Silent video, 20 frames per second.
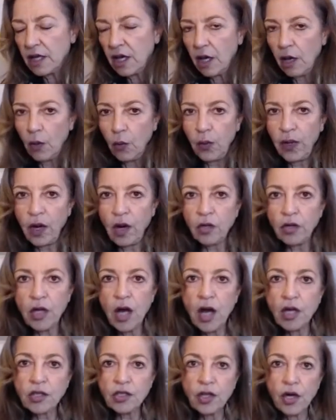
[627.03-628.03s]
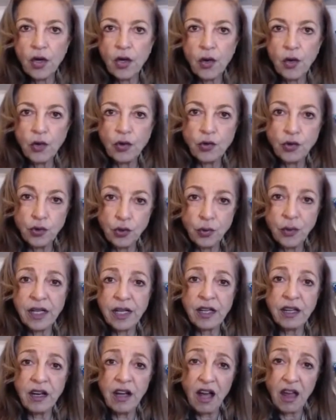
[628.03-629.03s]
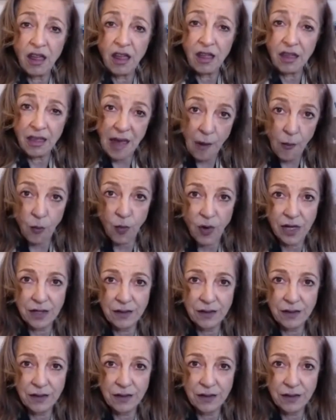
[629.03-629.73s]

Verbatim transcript: we are not doing that one.